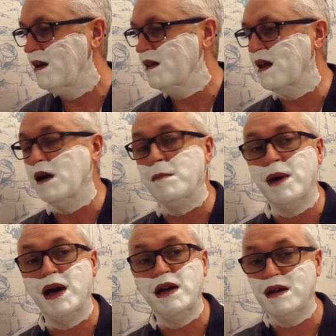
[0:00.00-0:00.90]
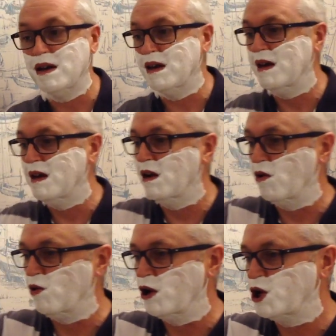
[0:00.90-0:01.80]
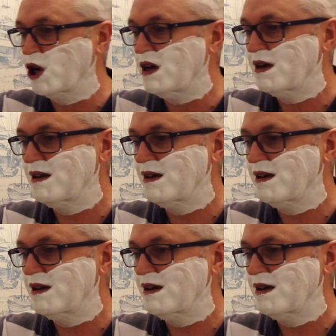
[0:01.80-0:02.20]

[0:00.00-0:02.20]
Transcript: they are made in Russia